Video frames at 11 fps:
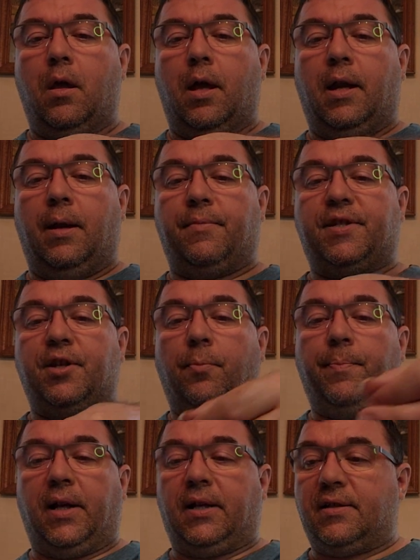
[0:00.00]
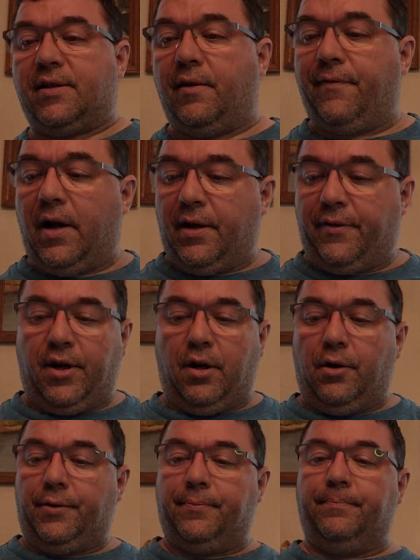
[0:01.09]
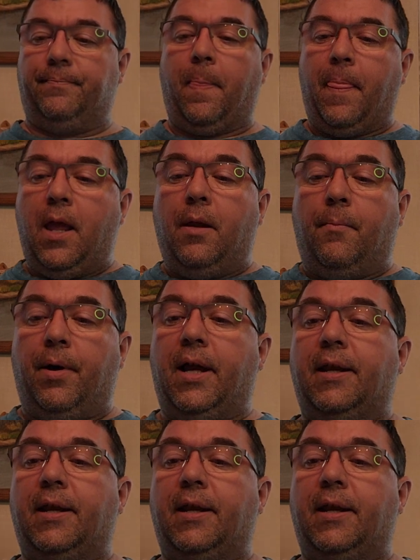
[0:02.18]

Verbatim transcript: And I'm still picking stuff out of the yarn. But